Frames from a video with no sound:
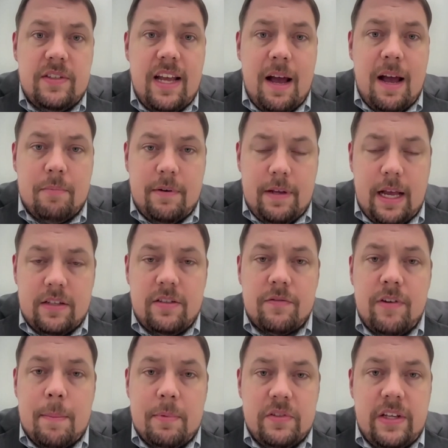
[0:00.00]
House of
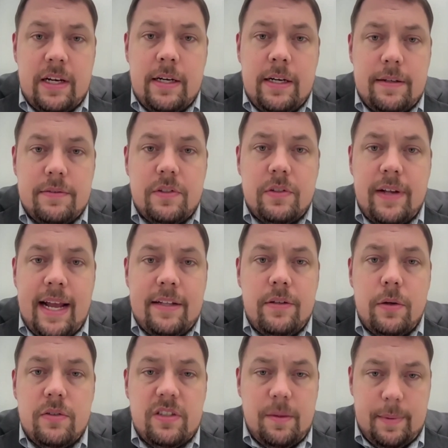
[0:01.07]
Representatives
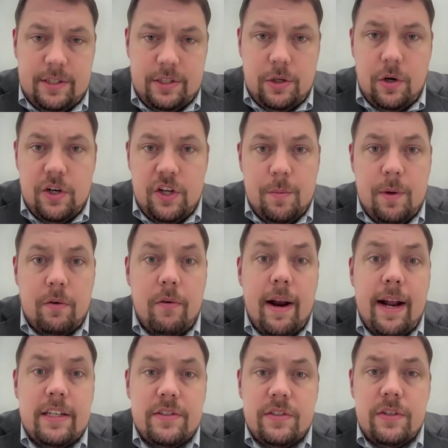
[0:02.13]
Lantos Commission on Human
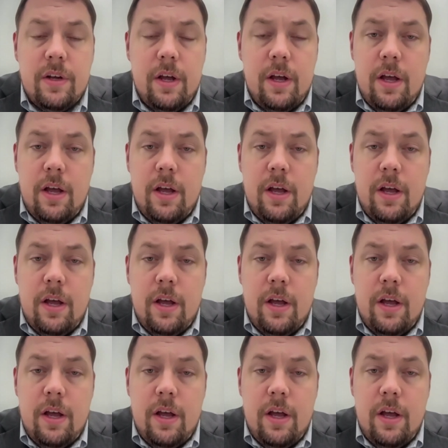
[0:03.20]
Rights,